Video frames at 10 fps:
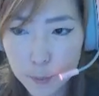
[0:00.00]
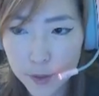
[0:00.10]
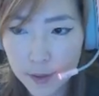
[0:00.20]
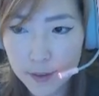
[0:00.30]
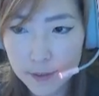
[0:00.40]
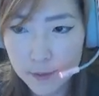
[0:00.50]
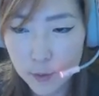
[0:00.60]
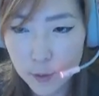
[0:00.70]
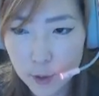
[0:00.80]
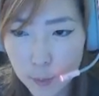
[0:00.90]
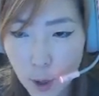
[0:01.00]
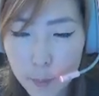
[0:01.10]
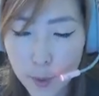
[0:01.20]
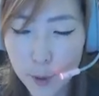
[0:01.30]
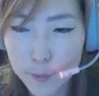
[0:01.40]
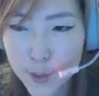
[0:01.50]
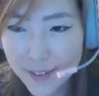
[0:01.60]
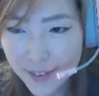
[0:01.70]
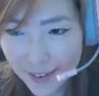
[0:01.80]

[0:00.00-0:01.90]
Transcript: but then they're pom-poms.